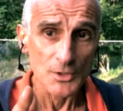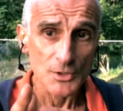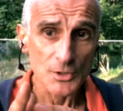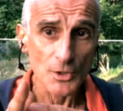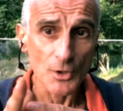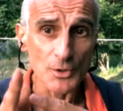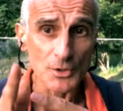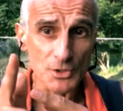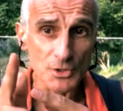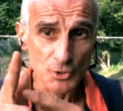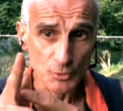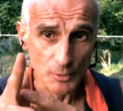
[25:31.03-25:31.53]

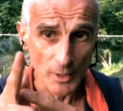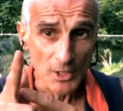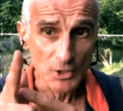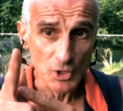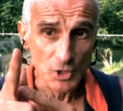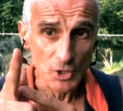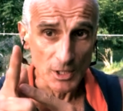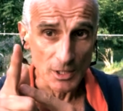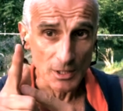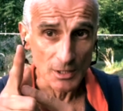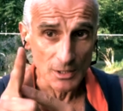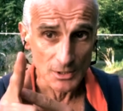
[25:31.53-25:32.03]
So
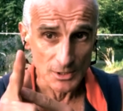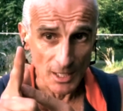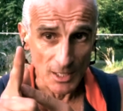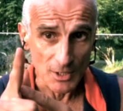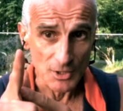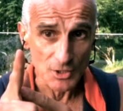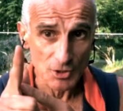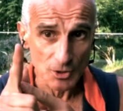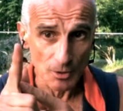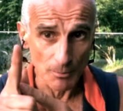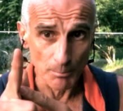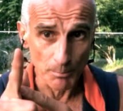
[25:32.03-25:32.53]
stretching
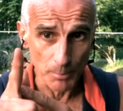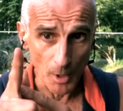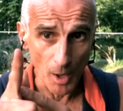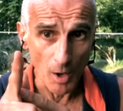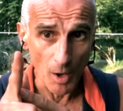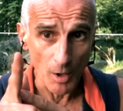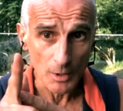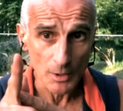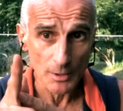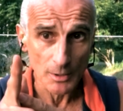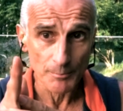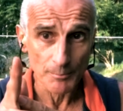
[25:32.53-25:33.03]
tends to
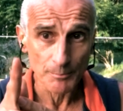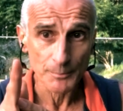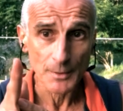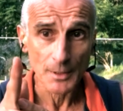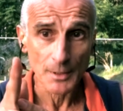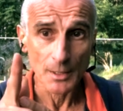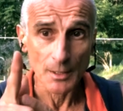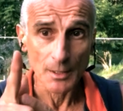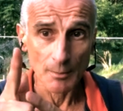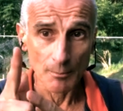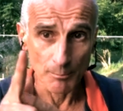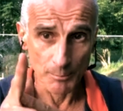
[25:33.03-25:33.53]
block
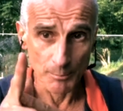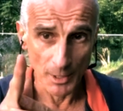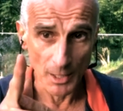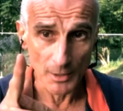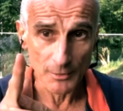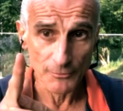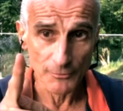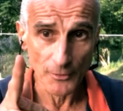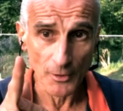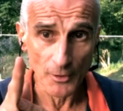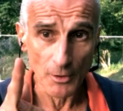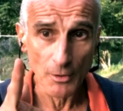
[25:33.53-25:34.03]

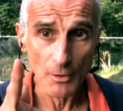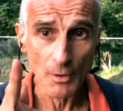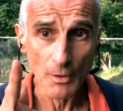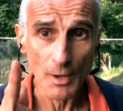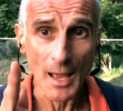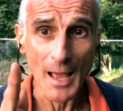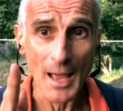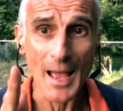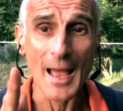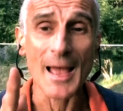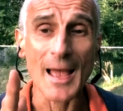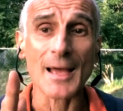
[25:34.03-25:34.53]
blood flow
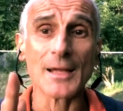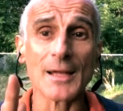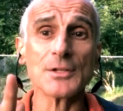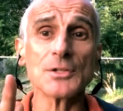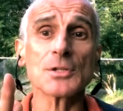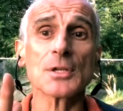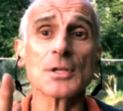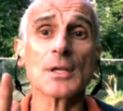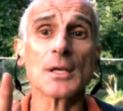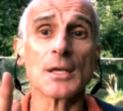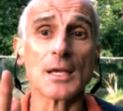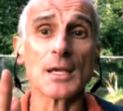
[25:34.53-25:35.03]

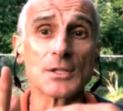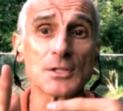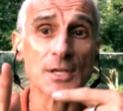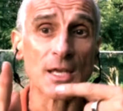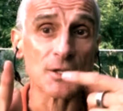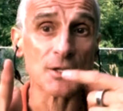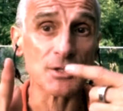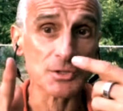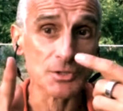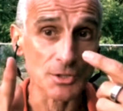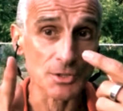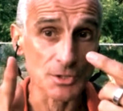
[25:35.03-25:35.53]
and it
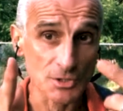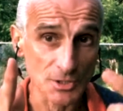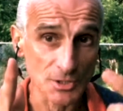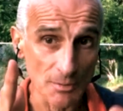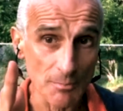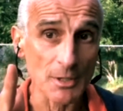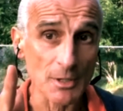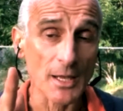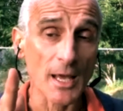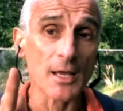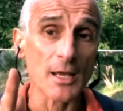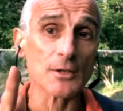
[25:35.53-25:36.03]
tends to
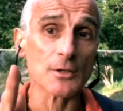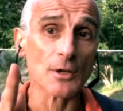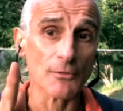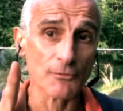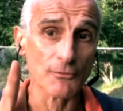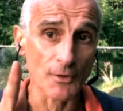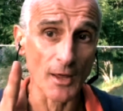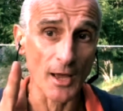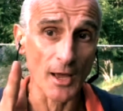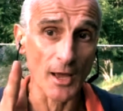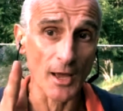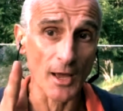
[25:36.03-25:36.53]
stimulate a
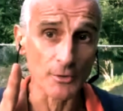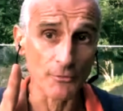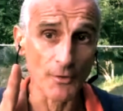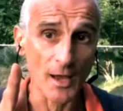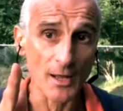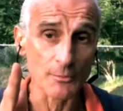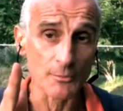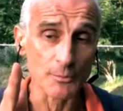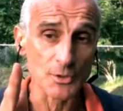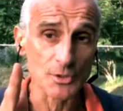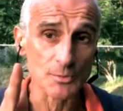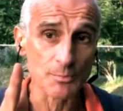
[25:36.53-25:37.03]
flight or
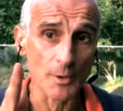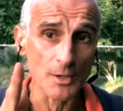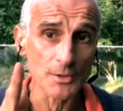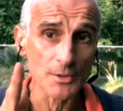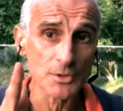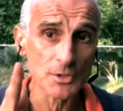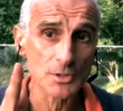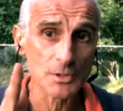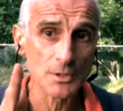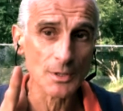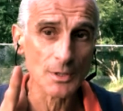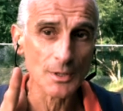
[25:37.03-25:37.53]
fight
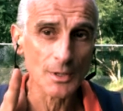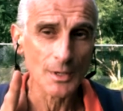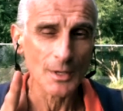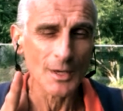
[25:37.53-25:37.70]
response.